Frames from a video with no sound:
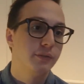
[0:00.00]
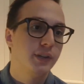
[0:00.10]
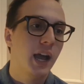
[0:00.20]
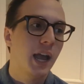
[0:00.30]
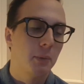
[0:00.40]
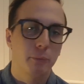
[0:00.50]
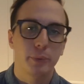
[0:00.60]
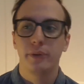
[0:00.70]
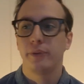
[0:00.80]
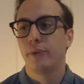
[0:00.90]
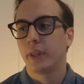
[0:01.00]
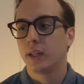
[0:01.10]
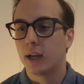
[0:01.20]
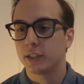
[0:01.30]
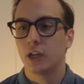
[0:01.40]
of time, I really feel
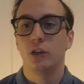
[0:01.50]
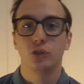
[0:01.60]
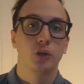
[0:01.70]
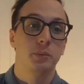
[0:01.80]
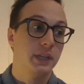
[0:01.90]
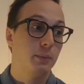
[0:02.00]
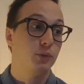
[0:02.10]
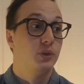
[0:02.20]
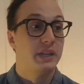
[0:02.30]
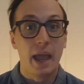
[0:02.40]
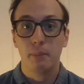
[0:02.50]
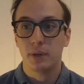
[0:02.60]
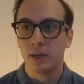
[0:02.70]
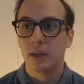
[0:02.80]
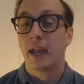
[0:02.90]
that Lasse Hallström is able to
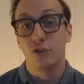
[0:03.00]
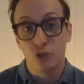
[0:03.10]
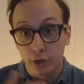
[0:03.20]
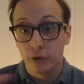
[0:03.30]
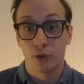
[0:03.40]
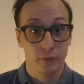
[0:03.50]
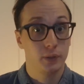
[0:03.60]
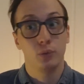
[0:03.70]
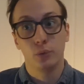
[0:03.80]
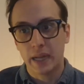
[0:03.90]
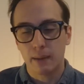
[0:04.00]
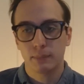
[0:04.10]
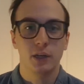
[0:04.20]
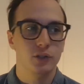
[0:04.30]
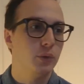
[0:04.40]
adapt it, and John Irving, who
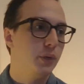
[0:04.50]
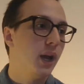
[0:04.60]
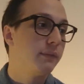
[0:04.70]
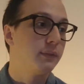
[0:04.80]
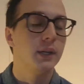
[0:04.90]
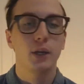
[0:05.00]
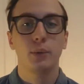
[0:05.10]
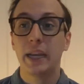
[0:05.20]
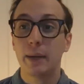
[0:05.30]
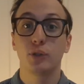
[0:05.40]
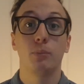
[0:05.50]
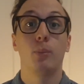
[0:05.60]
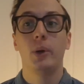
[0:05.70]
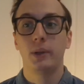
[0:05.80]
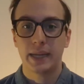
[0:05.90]
adapted his own novel, really able to
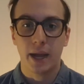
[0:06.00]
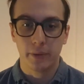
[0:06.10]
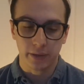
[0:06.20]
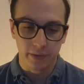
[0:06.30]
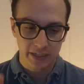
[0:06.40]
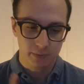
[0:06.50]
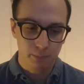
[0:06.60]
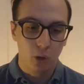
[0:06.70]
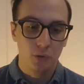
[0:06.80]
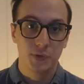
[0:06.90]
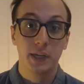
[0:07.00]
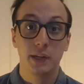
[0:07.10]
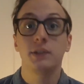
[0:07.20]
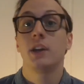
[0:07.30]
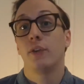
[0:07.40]
boil down in these small
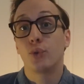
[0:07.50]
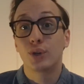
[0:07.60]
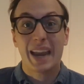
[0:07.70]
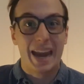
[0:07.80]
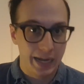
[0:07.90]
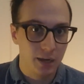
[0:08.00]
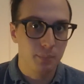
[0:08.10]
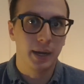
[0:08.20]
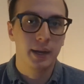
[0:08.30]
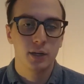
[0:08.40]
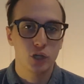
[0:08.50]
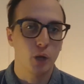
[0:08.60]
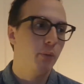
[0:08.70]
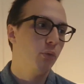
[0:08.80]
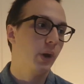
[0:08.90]
scenes, of course aided by
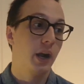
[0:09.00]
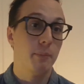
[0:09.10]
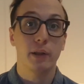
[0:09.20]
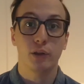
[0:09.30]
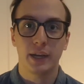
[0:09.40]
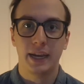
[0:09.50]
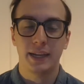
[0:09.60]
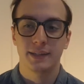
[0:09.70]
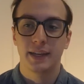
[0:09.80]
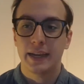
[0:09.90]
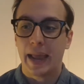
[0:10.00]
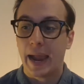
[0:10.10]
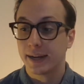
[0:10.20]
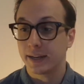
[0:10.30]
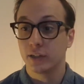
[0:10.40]
Tobey Maguire and Michael Caine's
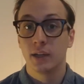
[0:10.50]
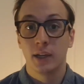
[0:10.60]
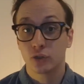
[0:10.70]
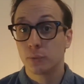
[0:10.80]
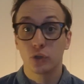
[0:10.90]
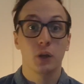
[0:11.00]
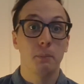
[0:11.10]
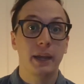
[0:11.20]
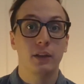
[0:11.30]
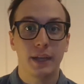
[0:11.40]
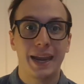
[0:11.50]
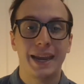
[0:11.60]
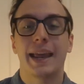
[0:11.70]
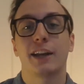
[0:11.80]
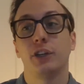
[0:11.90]
acting, so much so that Michael
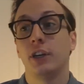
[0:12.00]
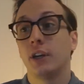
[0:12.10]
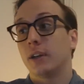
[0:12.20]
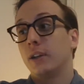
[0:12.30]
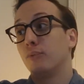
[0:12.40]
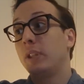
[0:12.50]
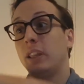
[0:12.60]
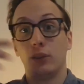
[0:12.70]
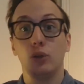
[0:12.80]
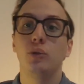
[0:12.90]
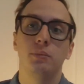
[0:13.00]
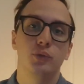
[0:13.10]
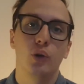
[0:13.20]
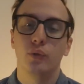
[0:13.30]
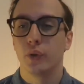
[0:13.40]
Caine actually really
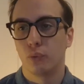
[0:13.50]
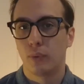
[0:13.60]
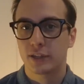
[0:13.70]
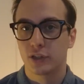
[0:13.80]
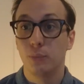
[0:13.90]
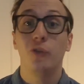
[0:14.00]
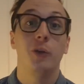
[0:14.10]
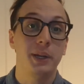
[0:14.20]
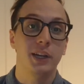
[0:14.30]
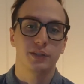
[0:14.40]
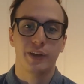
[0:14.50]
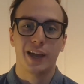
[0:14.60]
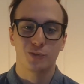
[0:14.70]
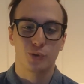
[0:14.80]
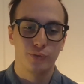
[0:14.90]
looms over the rest of the movie because of
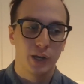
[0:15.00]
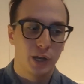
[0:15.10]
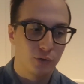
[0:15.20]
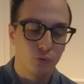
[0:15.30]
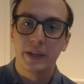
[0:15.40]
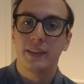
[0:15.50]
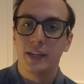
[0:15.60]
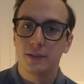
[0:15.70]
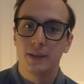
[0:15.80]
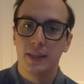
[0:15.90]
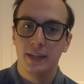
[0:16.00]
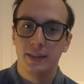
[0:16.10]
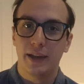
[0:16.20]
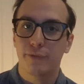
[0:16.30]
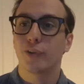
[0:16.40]
how sort of great
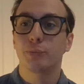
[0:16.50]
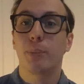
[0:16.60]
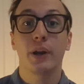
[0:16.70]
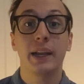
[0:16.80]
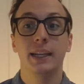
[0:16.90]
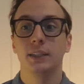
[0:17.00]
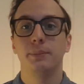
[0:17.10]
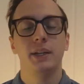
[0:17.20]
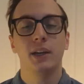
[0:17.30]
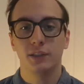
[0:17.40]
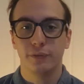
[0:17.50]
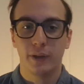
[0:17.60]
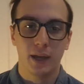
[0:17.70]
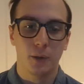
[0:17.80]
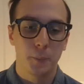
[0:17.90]
that first part is, because of
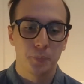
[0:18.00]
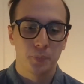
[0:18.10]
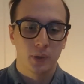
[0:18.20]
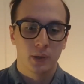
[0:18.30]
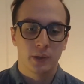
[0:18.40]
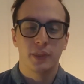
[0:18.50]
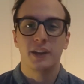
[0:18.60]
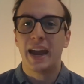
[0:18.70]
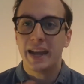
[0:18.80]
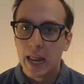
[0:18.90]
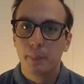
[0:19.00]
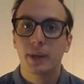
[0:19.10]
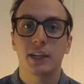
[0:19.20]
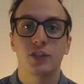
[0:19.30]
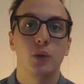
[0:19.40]
how the
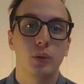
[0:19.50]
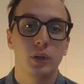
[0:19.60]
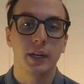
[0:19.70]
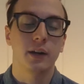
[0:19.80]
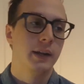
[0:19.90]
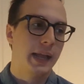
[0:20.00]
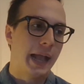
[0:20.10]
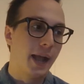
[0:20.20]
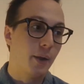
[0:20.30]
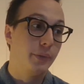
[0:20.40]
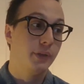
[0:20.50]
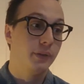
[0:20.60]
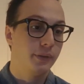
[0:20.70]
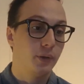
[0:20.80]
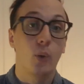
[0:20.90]
dynamic is so clear. How
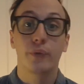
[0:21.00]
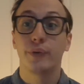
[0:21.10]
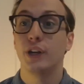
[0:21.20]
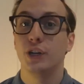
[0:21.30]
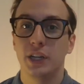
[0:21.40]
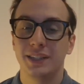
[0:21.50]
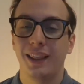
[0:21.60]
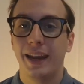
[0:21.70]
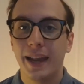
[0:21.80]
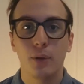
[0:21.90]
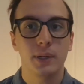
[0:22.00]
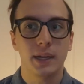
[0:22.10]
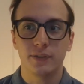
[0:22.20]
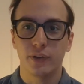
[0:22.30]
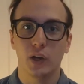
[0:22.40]
the orphanage is laid out
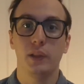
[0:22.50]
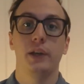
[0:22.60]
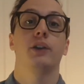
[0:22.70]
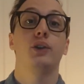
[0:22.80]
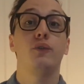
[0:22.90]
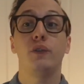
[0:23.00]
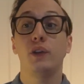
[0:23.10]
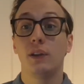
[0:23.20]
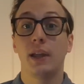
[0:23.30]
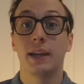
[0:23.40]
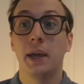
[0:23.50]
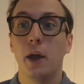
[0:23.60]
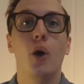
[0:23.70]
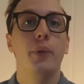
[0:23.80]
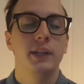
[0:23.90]
is very clear. You feel like,
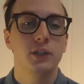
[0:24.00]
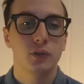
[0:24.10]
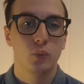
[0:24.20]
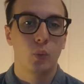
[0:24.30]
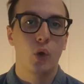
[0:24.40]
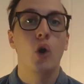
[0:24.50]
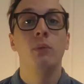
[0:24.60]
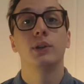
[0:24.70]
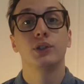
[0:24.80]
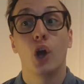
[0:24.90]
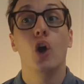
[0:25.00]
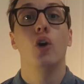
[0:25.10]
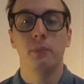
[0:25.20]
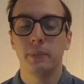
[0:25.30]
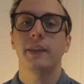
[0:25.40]
oh, this is Homer's
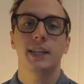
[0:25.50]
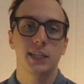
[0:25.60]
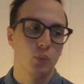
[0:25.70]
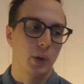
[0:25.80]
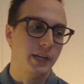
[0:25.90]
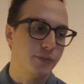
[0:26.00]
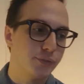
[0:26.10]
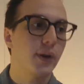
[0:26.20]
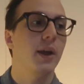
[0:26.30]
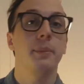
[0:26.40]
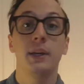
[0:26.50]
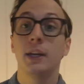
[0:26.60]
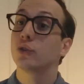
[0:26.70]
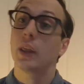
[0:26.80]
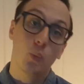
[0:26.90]
home. This is where he's from.
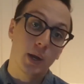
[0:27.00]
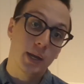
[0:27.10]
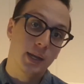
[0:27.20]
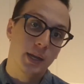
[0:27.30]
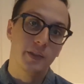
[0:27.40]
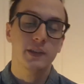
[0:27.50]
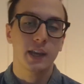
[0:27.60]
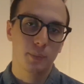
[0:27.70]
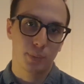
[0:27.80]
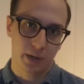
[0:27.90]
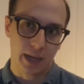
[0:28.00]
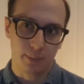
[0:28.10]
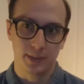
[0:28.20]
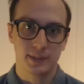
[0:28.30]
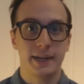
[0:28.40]
So that when the second part
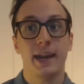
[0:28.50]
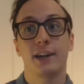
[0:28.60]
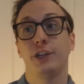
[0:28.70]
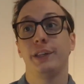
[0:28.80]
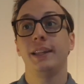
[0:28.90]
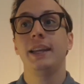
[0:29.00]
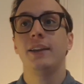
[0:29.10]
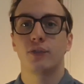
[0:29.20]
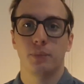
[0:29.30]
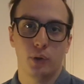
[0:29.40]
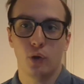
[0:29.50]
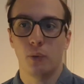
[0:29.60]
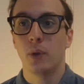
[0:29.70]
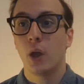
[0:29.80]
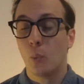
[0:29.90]
happens and he actually leaves from the home,